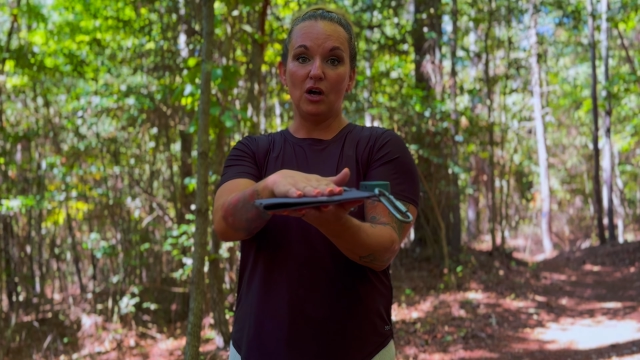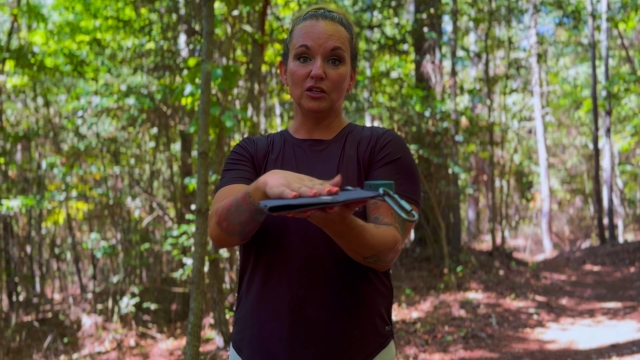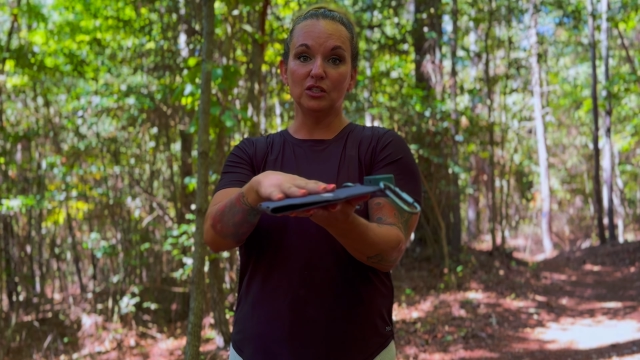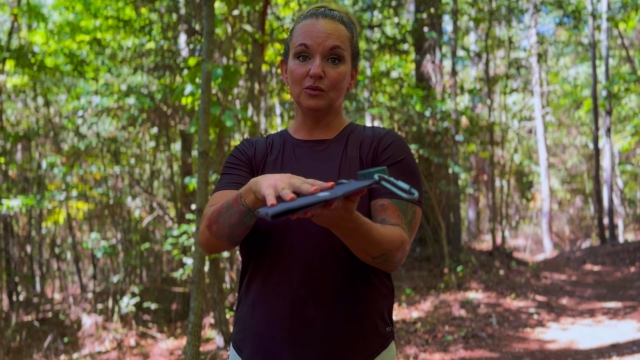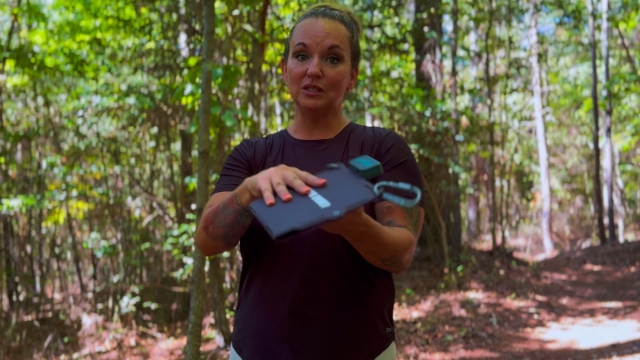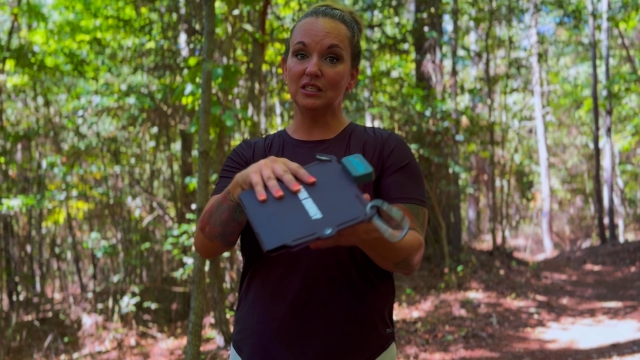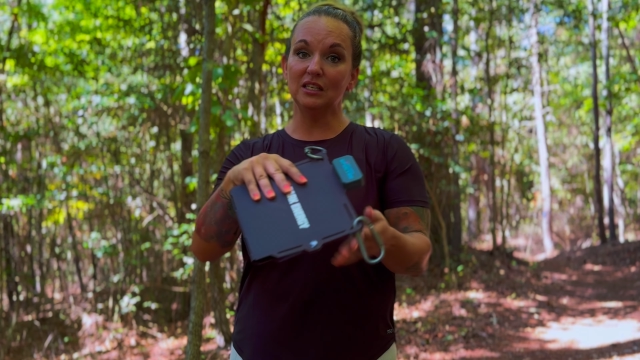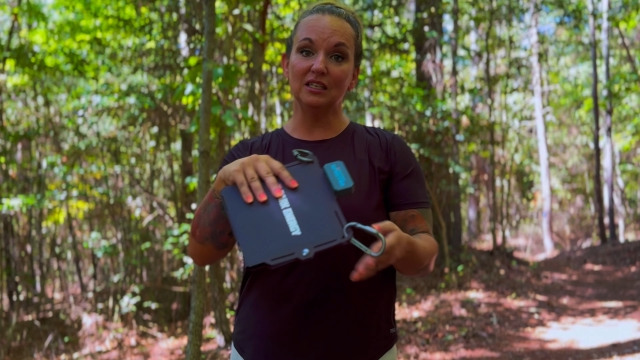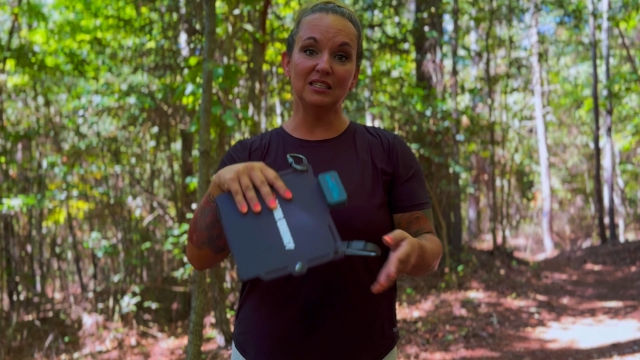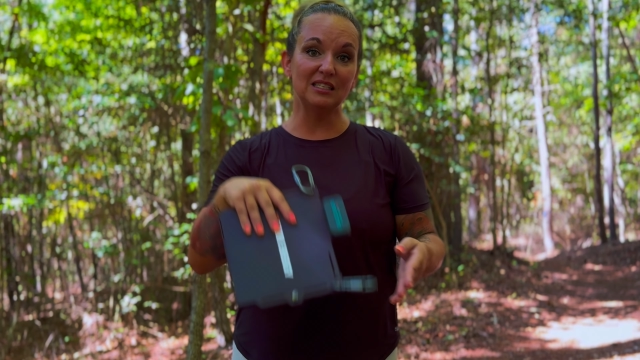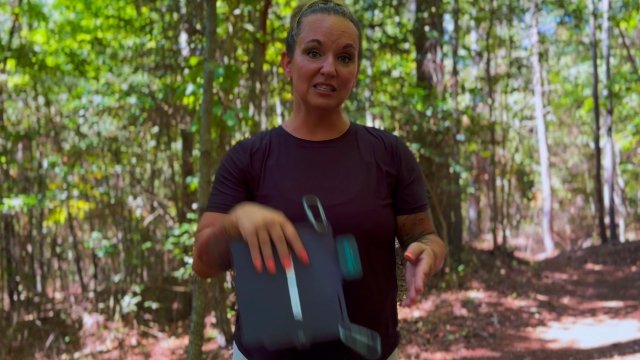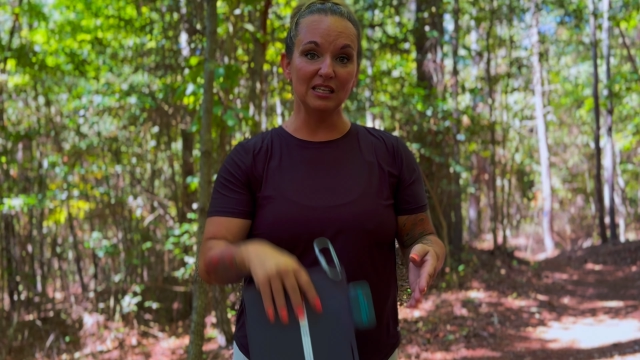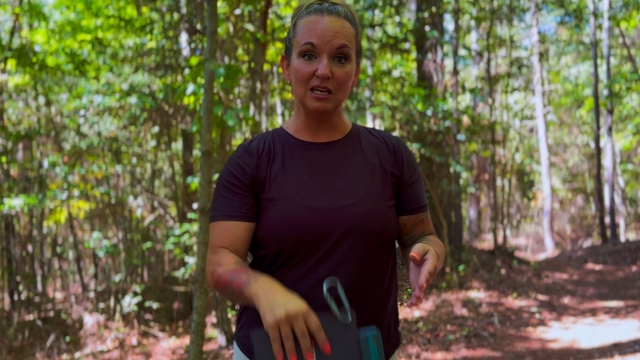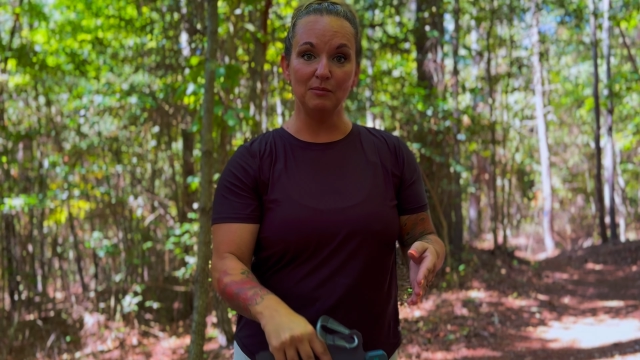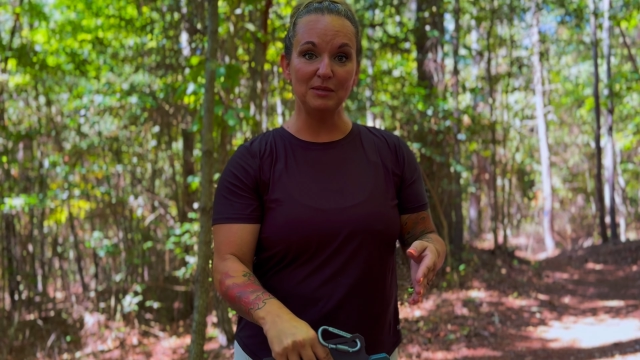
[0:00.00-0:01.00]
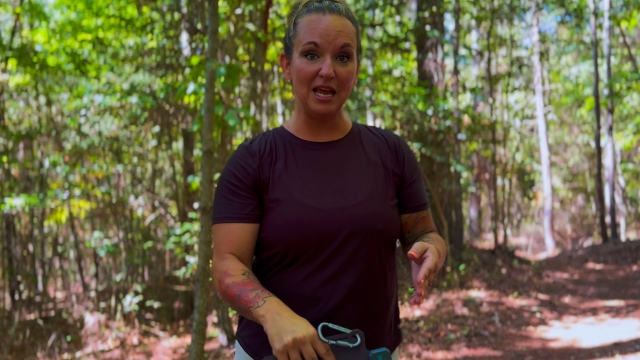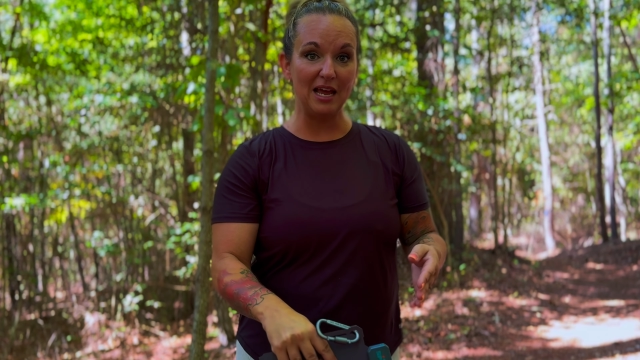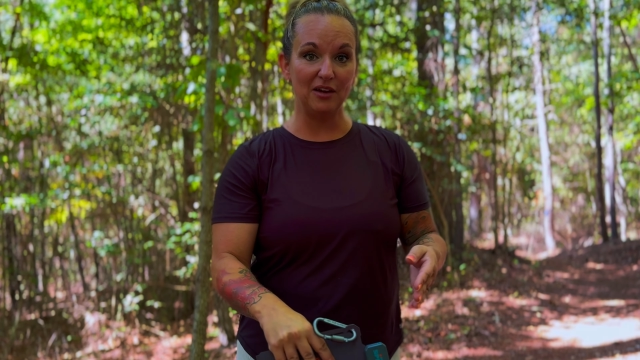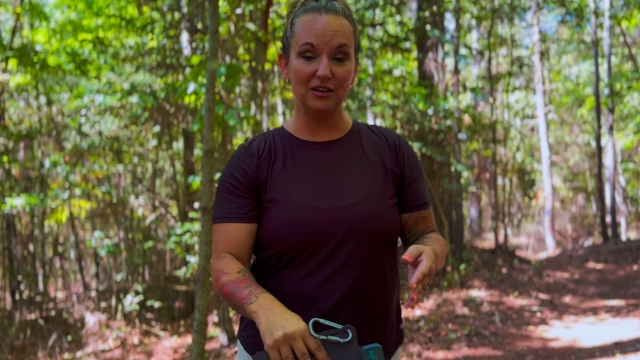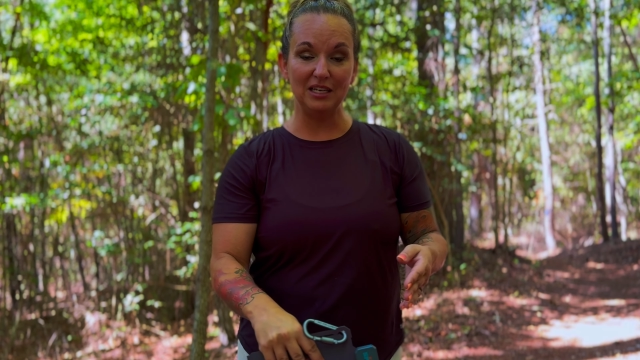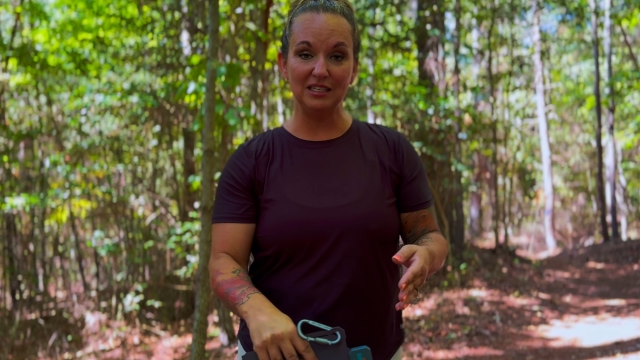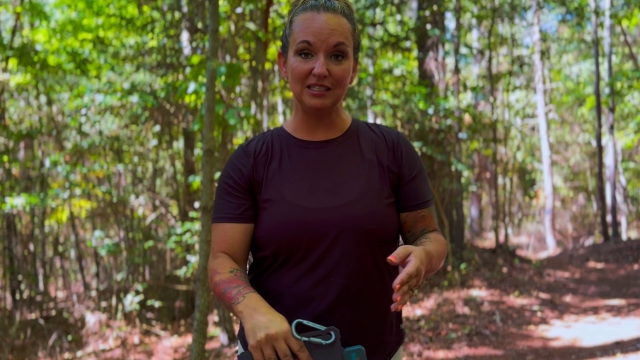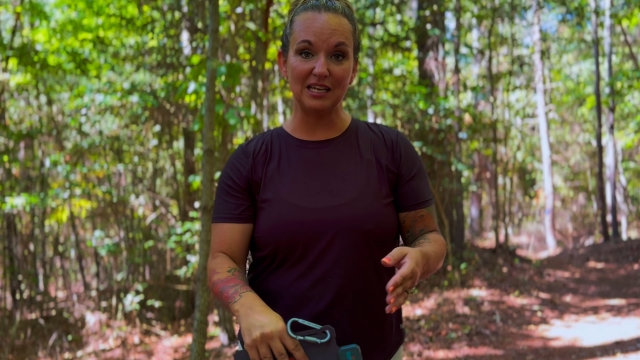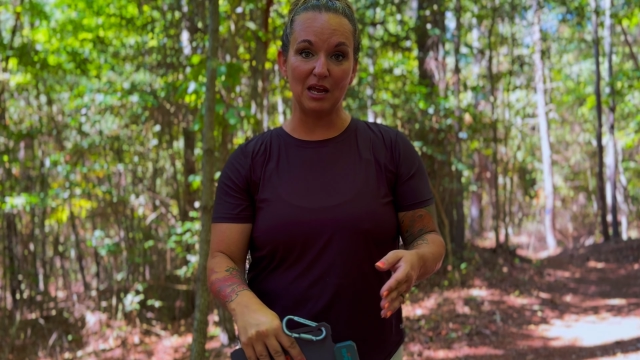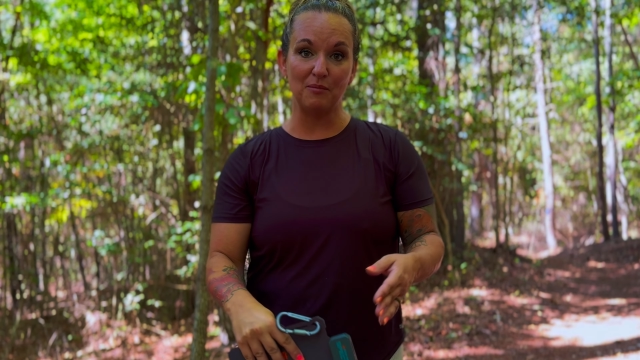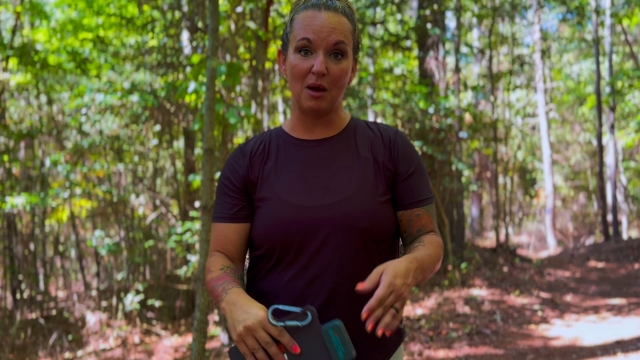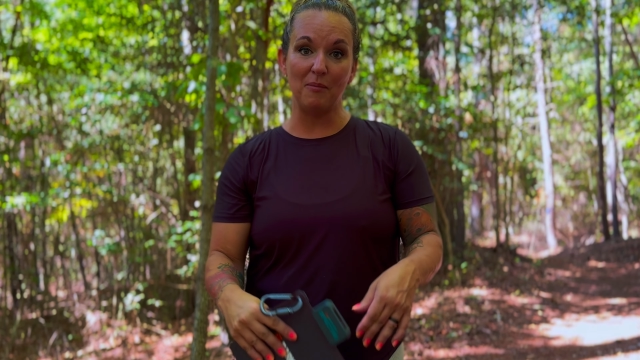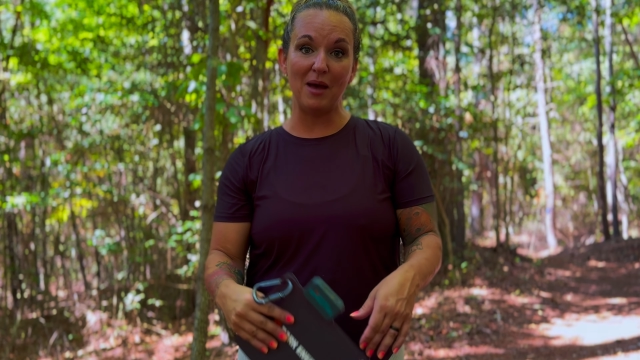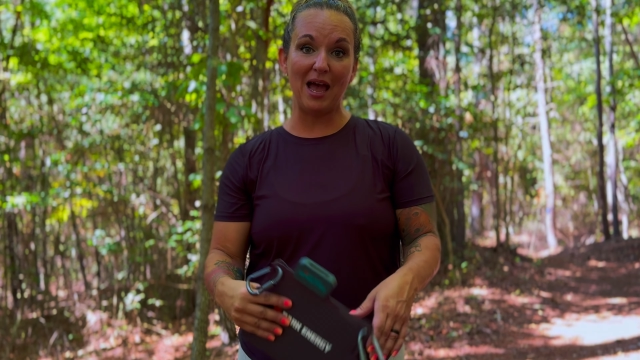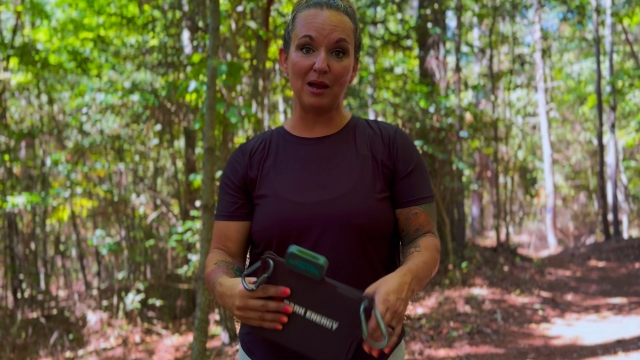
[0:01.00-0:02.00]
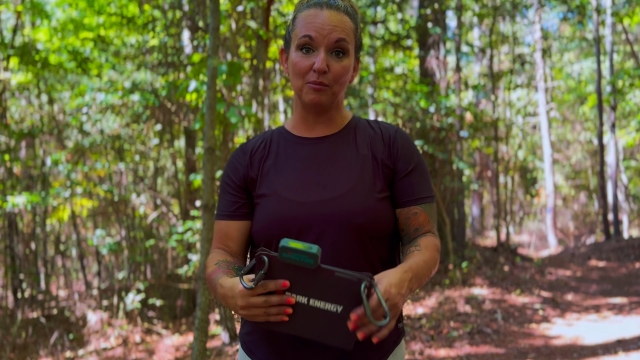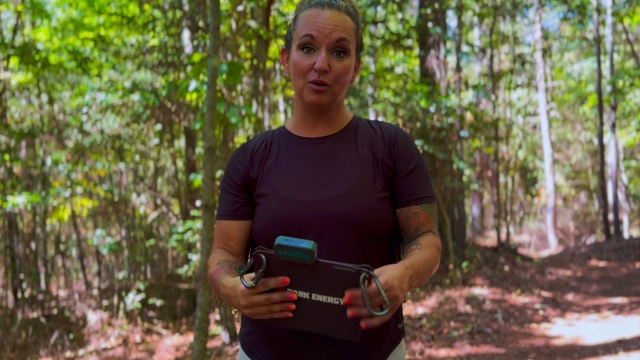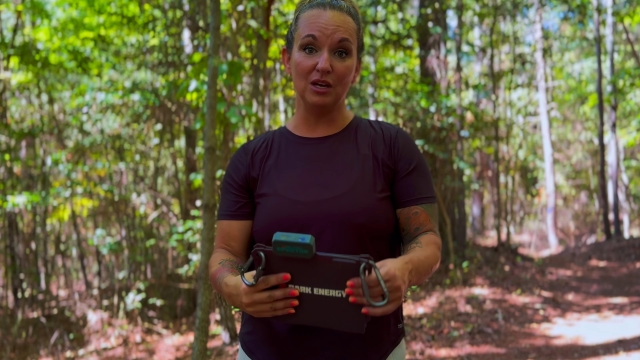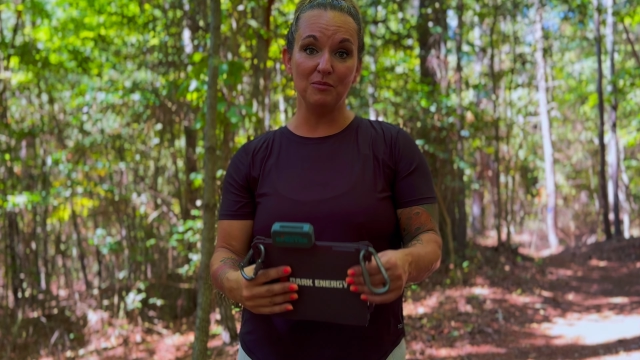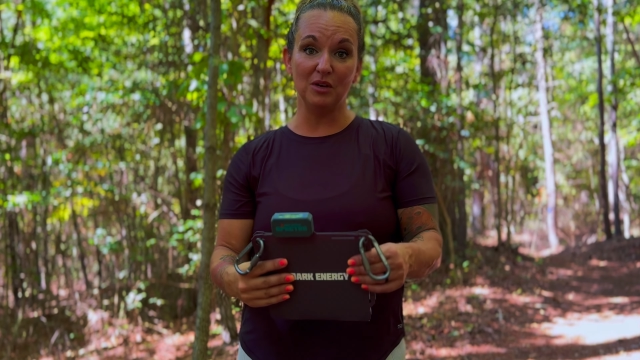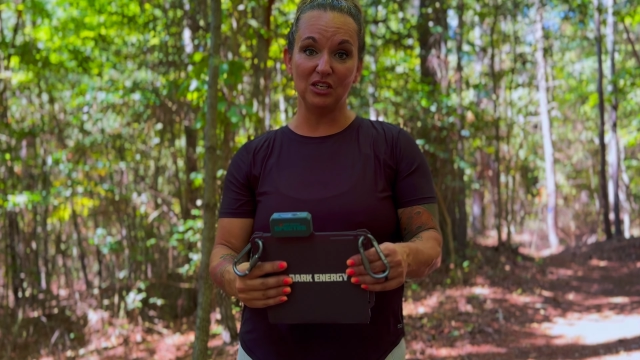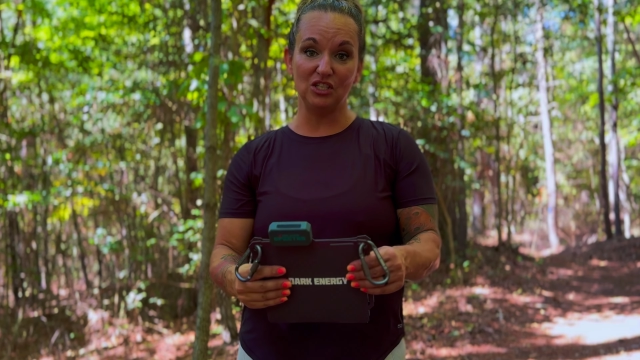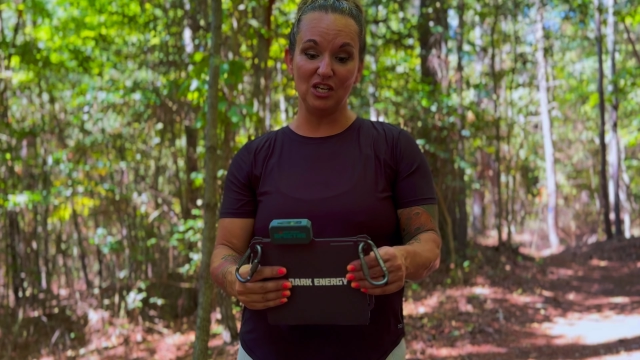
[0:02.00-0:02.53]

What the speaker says: So it's going to slip down inside my pack pretty much